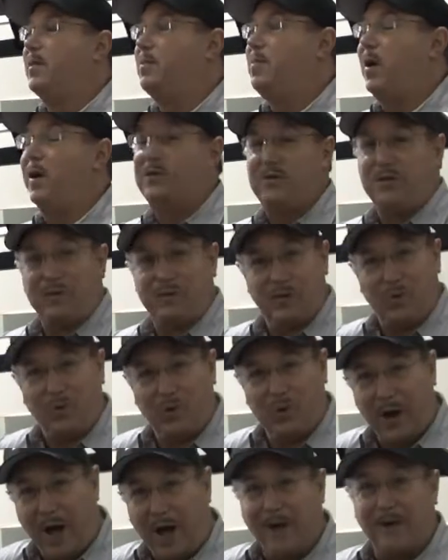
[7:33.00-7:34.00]
punches that were
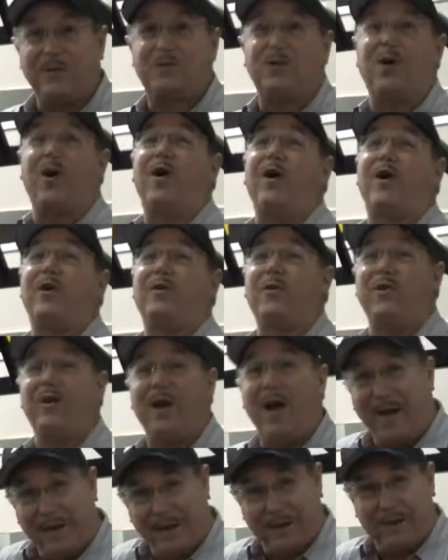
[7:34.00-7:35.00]
not as hard or
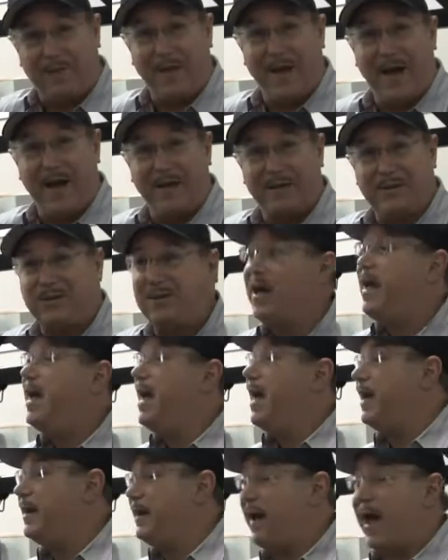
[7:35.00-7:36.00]
not as fast,
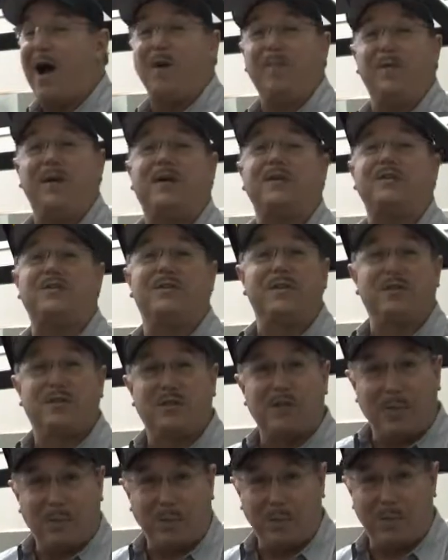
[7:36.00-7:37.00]
and now because of the
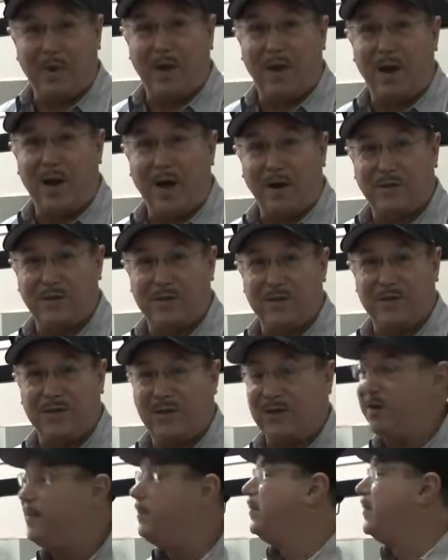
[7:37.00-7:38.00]
supplemental
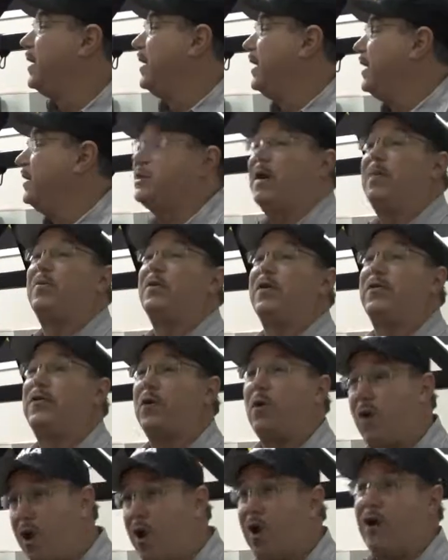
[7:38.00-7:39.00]
oxygen, he's able to
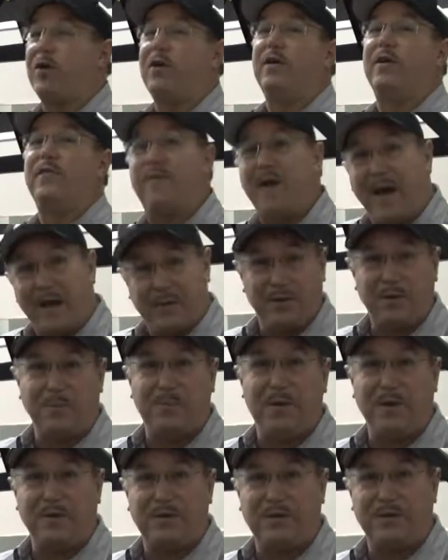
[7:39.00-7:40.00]
throw harder and faster
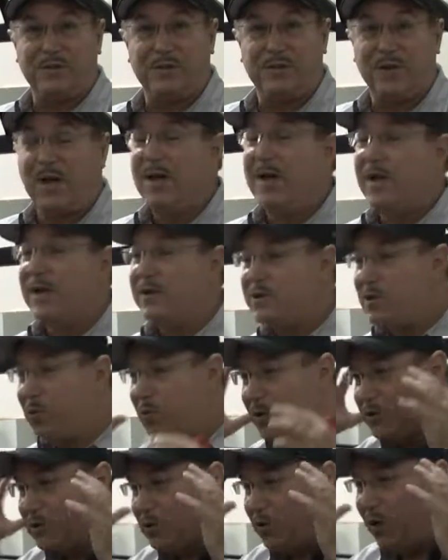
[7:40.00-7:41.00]
punches. So
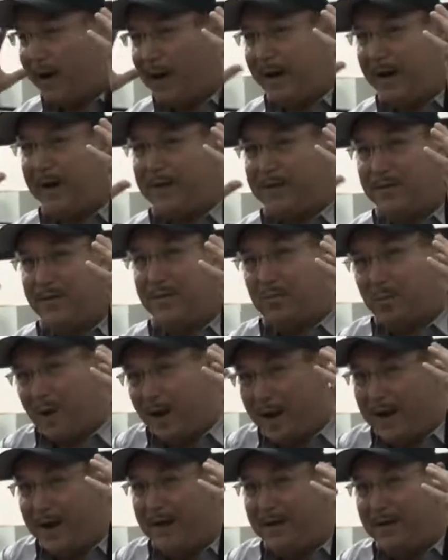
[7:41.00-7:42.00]
we're training the
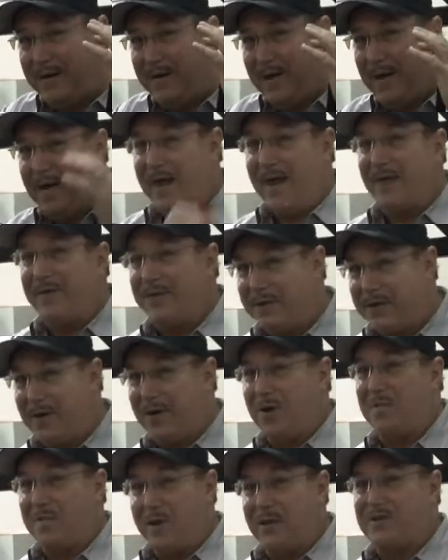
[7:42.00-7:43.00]
brain and the
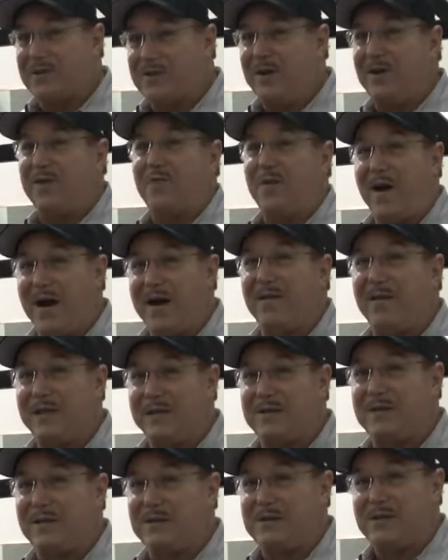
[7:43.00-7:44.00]
neuromuscular firing
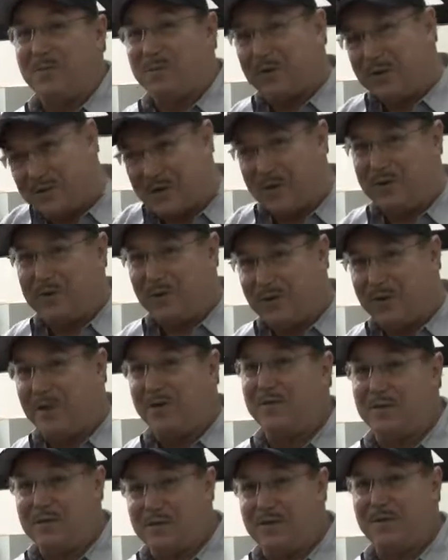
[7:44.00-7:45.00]
system, the central
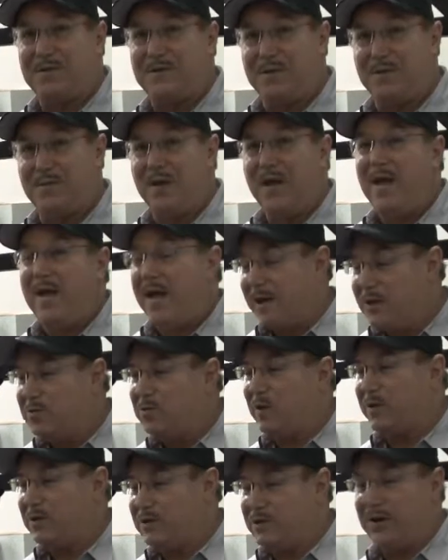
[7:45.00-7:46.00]
nervous system, as
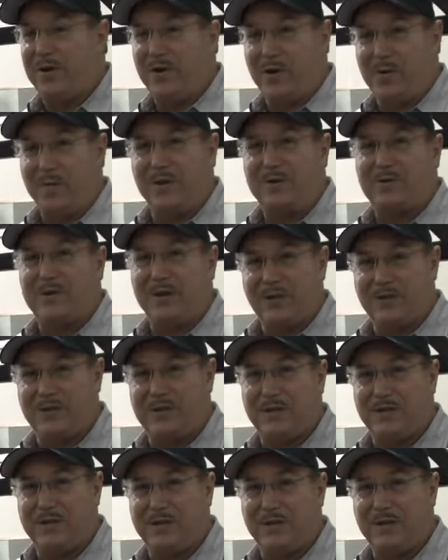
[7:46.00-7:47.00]
well as the neuromuscular
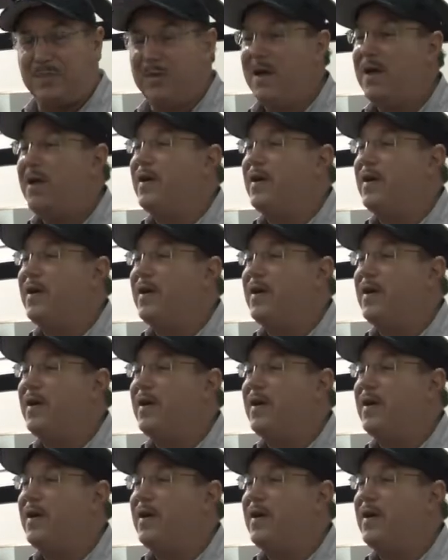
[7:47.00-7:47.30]
system,